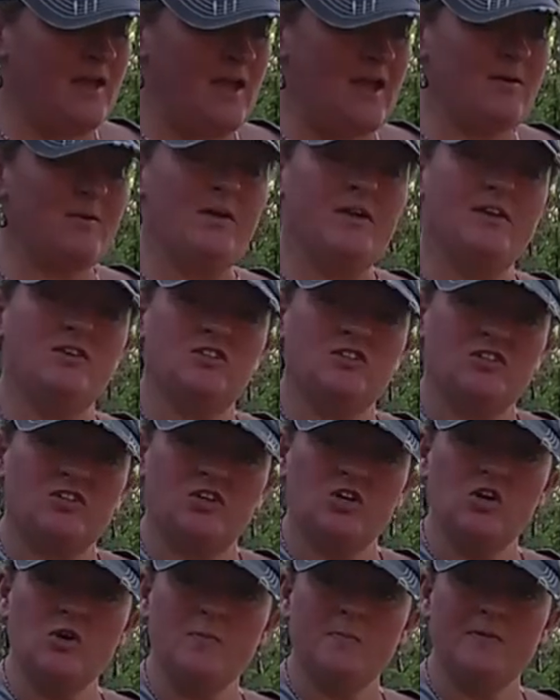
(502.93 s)
Anyway, you
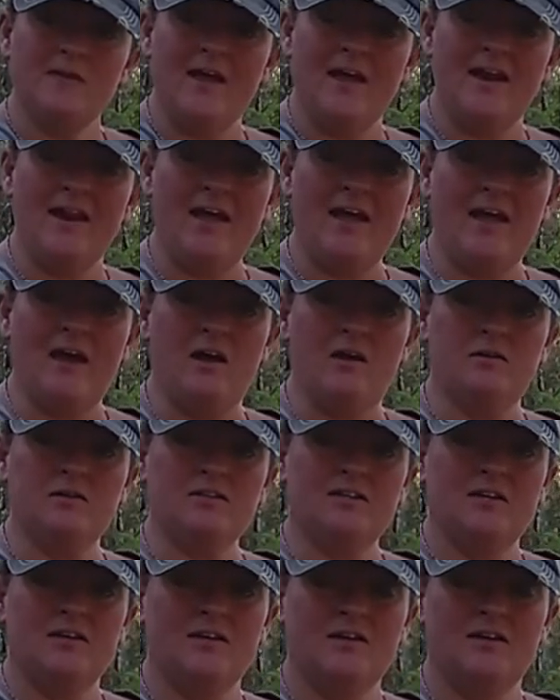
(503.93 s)
scoop that
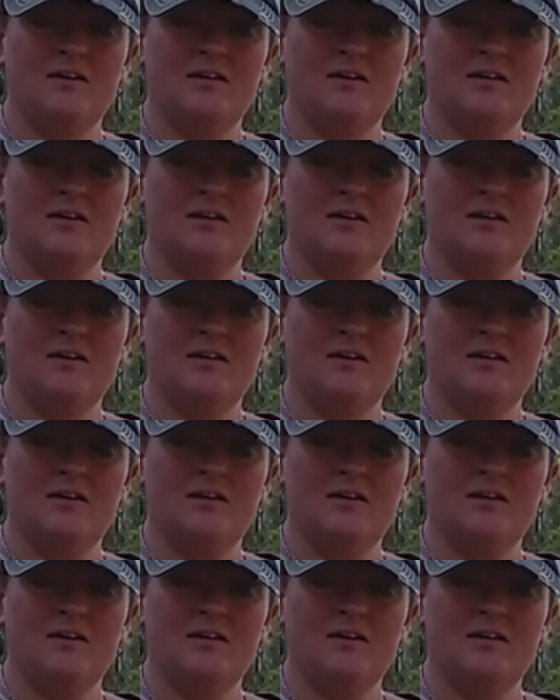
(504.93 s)
out